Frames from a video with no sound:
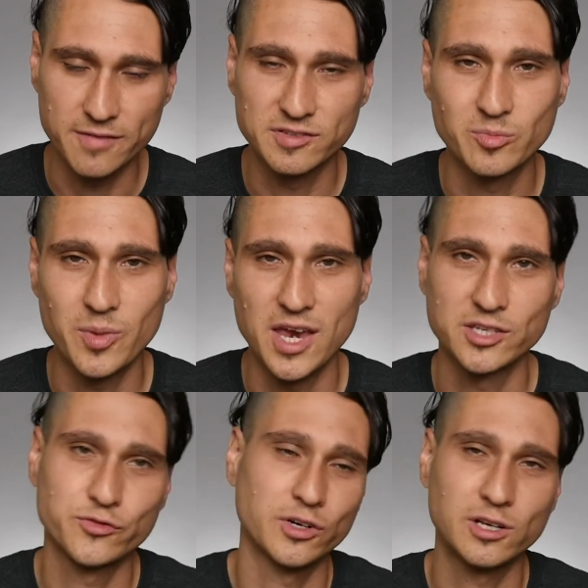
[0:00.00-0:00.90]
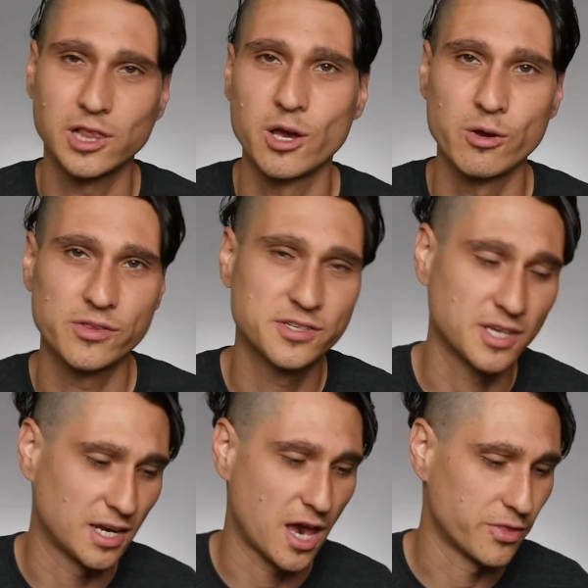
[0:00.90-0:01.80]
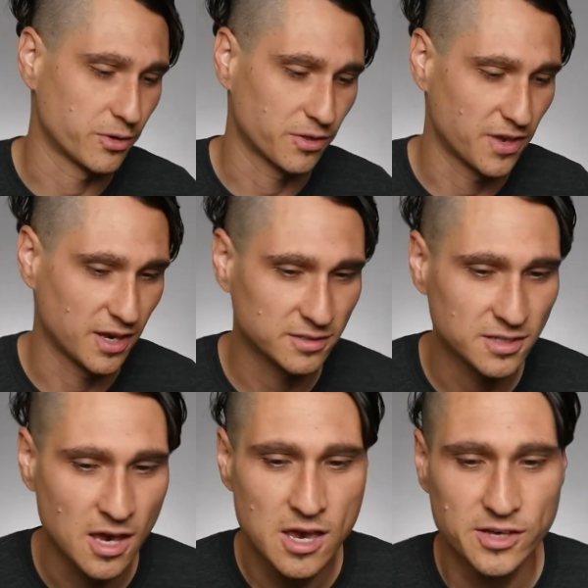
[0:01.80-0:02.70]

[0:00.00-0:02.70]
of space for clothes and other things.